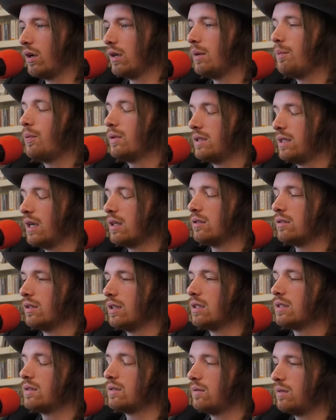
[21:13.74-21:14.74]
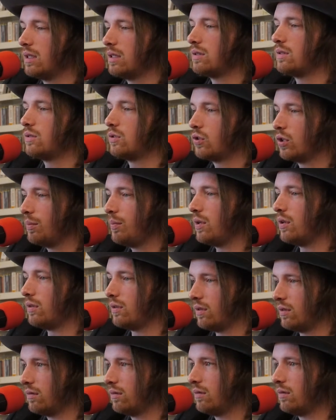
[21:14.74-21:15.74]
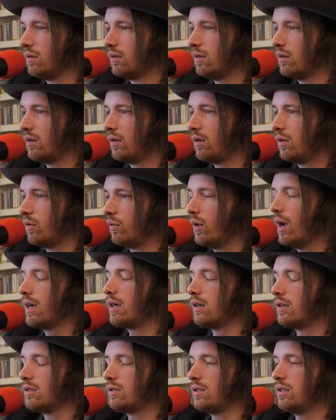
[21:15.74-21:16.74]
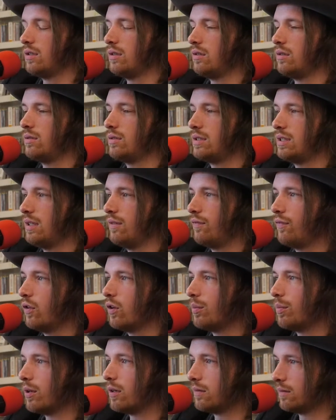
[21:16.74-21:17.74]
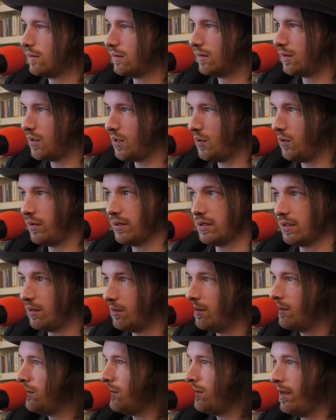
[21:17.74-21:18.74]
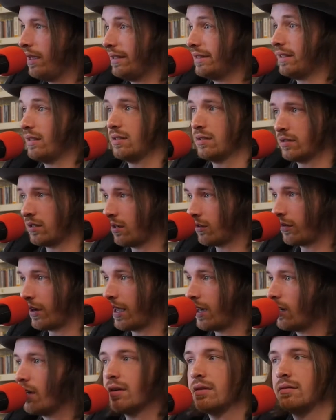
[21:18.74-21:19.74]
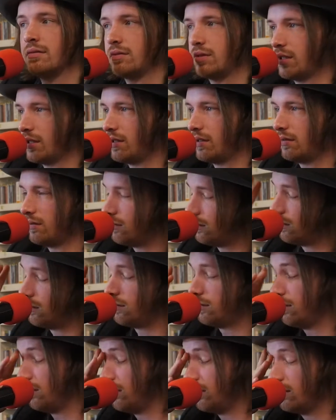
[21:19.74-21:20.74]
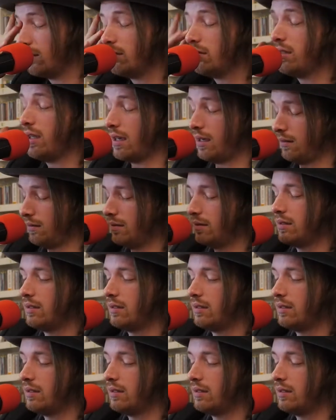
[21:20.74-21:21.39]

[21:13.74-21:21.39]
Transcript: he put together this tribute record to Steve Forbert, who is an amazing songwriter and just, yeah.